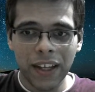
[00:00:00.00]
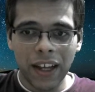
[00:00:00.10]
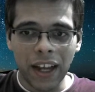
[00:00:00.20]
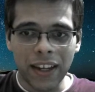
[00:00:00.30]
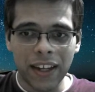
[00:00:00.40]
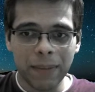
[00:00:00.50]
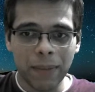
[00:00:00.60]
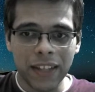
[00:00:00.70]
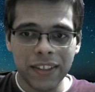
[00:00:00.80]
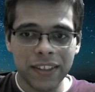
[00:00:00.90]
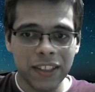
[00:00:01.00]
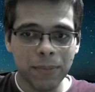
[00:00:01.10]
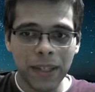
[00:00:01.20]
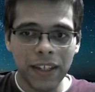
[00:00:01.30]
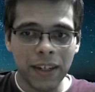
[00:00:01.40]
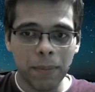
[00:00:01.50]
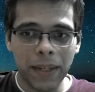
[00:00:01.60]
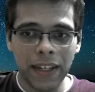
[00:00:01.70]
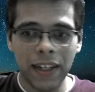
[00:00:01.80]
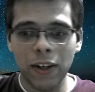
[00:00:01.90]
I can imagine this being
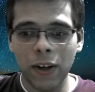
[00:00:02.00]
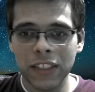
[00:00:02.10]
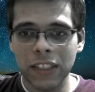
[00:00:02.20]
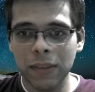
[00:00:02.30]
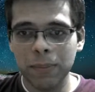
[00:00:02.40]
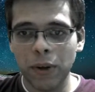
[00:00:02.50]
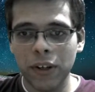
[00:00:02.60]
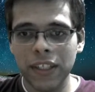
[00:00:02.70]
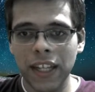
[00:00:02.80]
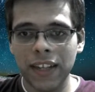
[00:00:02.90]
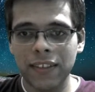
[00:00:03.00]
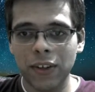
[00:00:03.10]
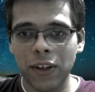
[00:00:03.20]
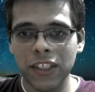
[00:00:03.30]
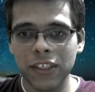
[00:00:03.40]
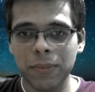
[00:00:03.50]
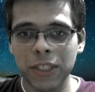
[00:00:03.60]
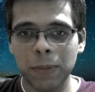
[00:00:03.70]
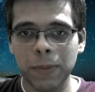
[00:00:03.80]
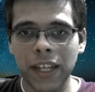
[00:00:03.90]
completely lost. Even pawn takes or just
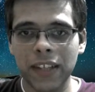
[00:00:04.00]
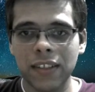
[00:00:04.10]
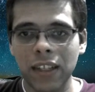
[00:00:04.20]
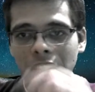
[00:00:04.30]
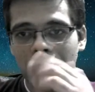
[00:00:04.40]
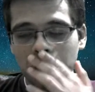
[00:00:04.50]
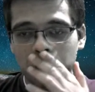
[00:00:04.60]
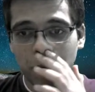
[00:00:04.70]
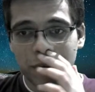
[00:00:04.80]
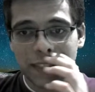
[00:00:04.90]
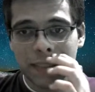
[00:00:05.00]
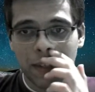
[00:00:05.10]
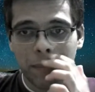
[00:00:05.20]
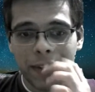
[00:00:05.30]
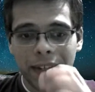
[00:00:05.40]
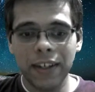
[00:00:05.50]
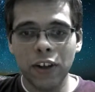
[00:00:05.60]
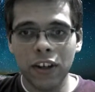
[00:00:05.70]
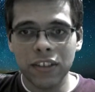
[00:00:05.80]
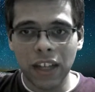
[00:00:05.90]
bishop takes, both seem completely
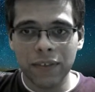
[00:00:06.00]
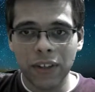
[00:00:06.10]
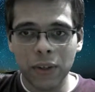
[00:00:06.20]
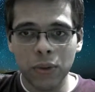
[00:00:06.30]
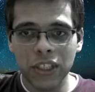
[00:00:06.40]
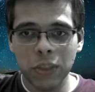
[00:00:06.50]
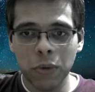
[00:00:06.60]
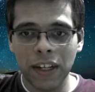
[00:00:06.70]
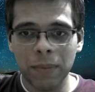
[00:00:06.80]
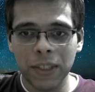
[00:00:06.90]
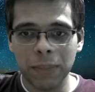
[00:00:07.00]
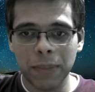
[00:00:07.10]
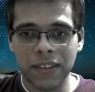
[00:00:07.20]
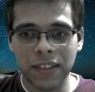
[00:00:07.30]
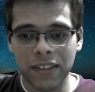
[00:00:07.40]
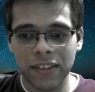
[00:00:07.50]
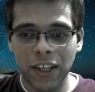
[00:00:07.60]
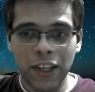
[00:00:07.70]
lost after rook g1 and bishop h6.